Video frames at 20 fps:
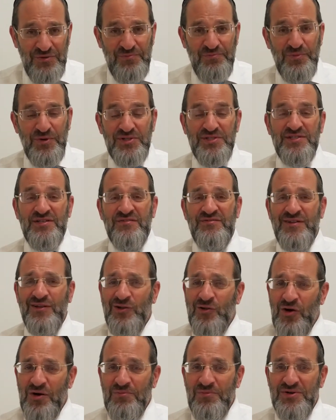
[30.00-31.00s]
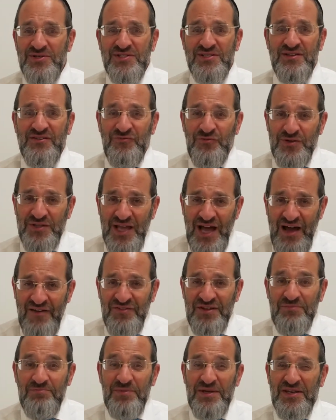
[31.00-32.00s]
Musaf, the long Musaf, we're
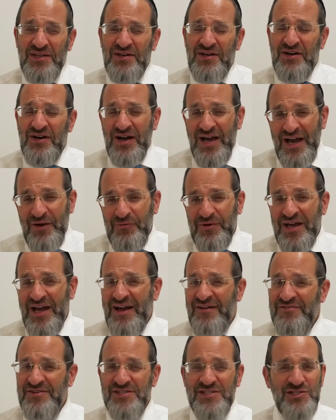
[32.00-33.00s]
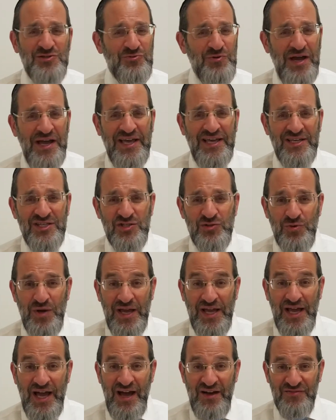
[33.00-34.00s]
davening Mincha, and we have this striking
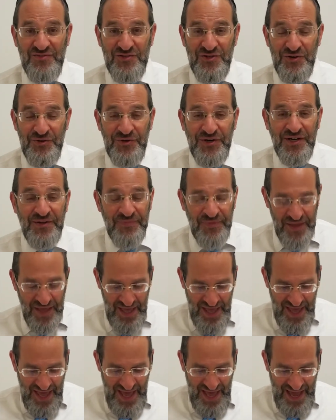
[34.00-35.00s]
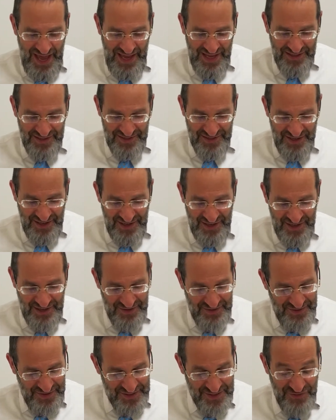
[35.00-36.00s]
Haftorah. And
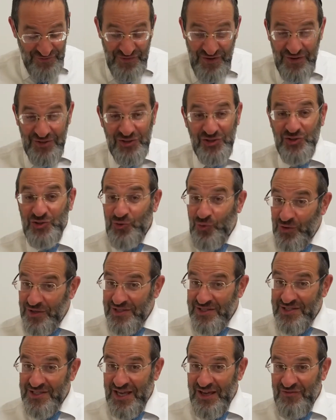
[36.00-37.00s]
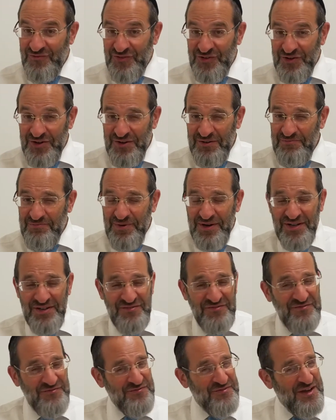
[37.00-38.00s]
it's a very short Sefer, but a
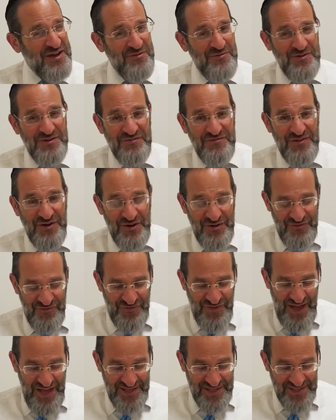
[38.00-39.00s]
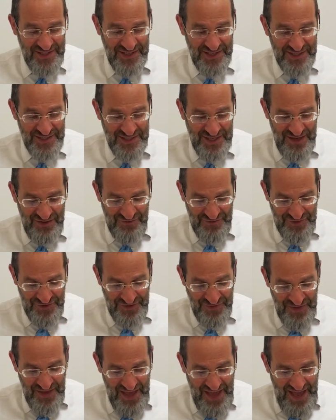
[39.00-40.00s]
very, very fascinating
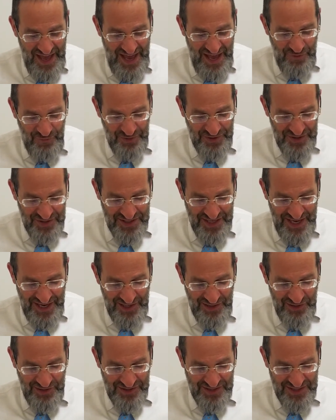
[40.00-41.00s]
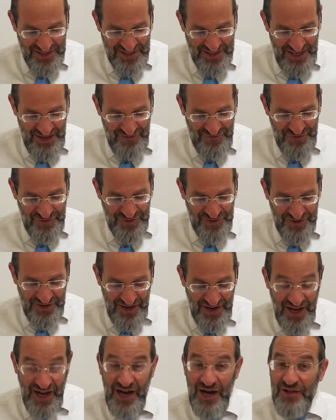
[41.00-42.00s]
Sefer. And when you take a look at the
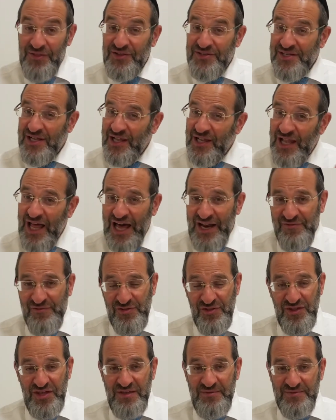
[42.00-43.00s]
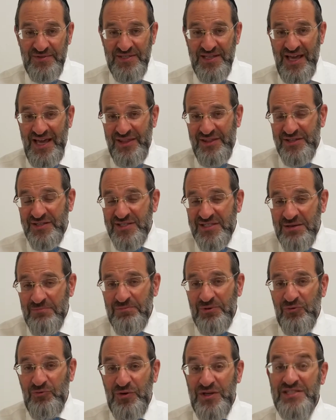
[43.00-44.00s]
Sefer, there's a lot of themes. And the
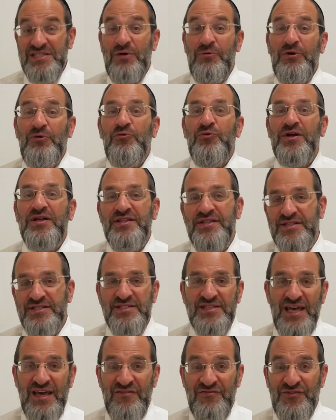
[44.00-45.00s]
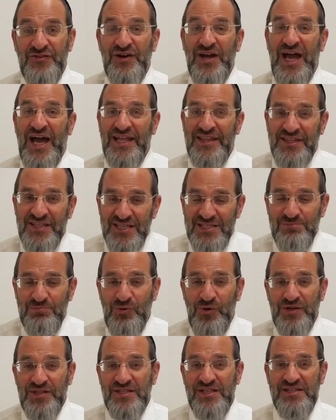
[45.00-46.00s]
simple reason that we read this Sefer at this
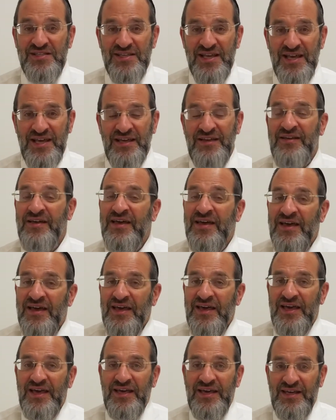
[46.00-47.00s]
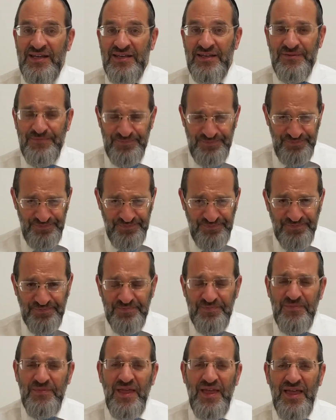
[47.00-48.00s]
point of the day, on
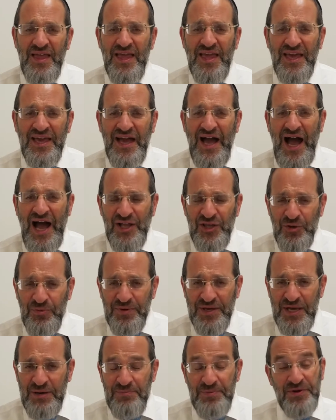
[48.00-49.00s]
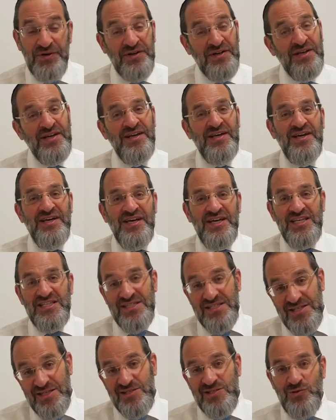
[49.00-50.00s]
Yom Kippur, is
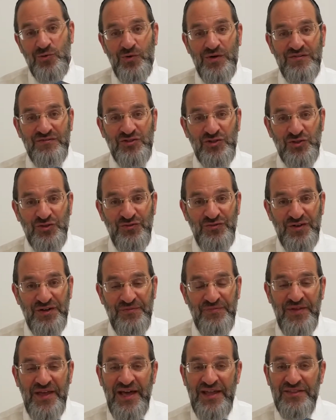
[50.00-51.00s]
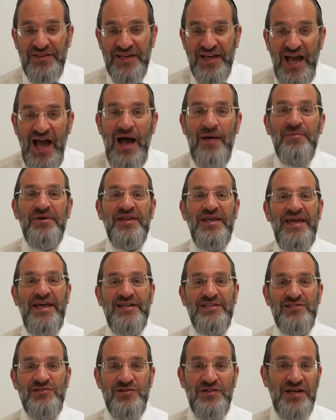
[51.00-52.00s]
it's a story of tshuva, and the common
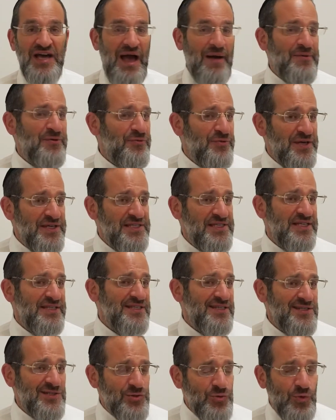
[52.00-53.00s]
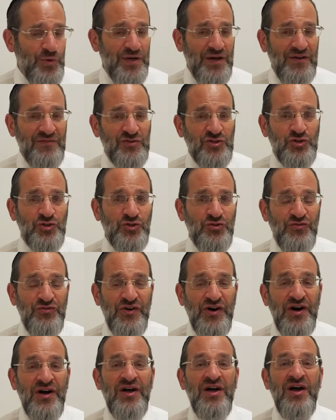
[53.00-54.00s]
answer and the common reason, it's a story of
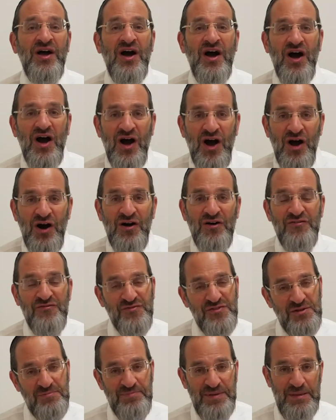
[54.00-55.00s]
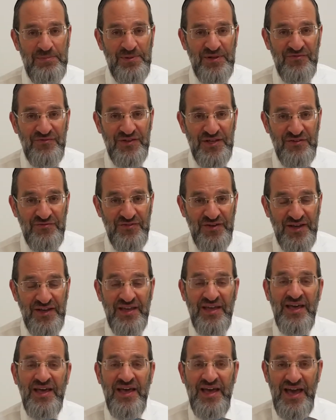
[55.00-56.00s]
tshuva of the people of Nineveh.
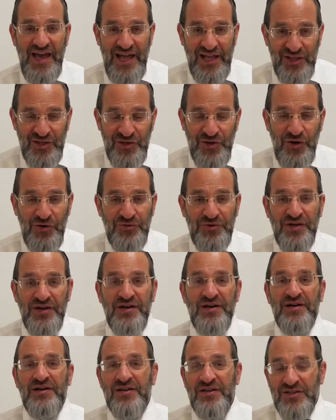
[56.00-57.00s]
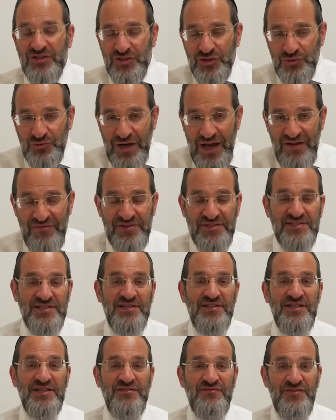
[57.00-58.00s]
And Yonah travels to
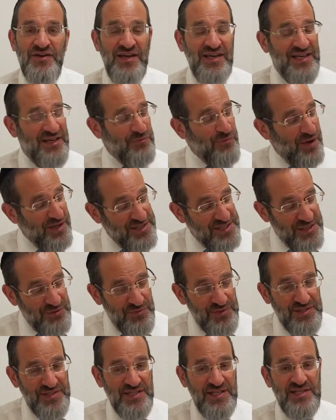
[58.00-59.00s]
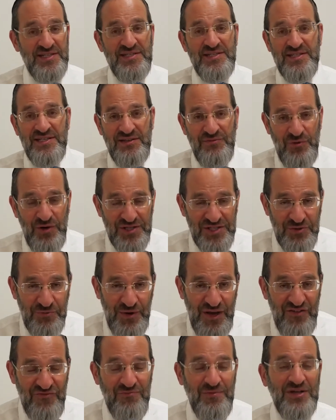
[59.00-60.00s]
Nineveh, he wants to resist, he runs
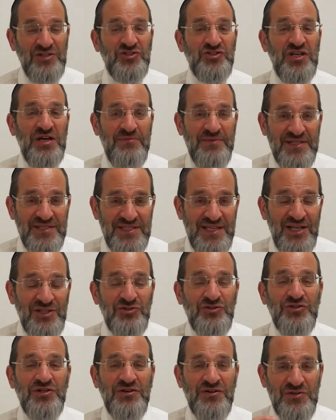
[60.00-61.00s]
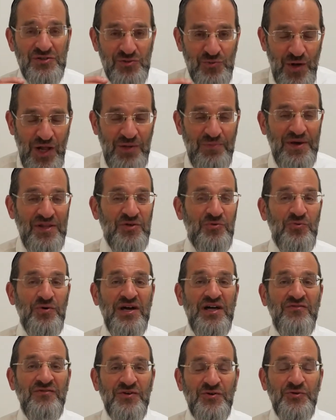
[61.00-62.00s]
away from Hashem, etc., he's swallowed by the
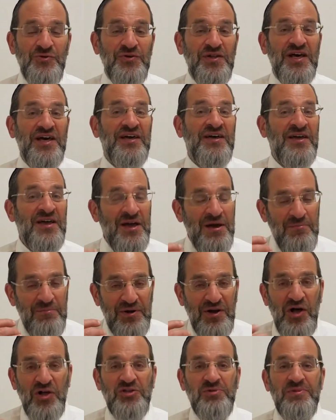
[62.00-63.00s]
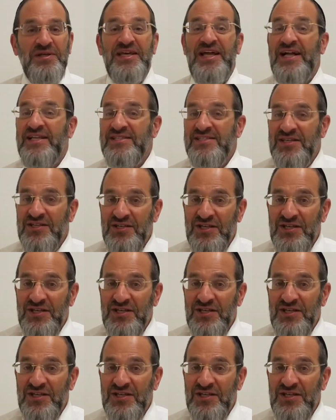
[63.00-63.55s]
whale, v'chulei, but ultimately he gets to